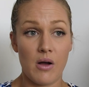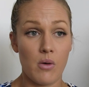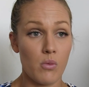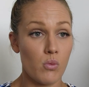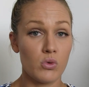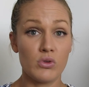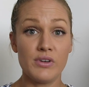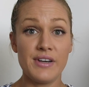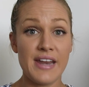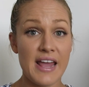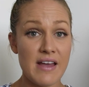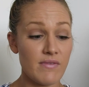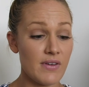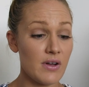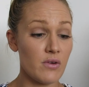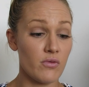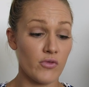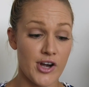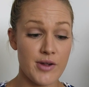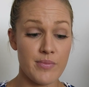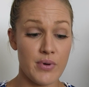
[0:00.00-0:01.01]
Will
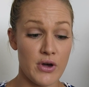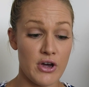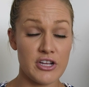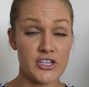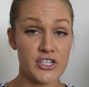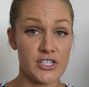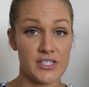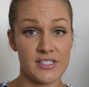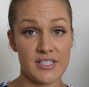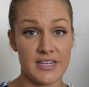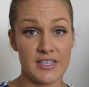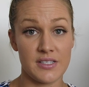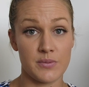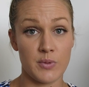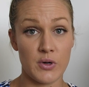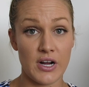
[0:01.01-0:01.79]
never repurchase these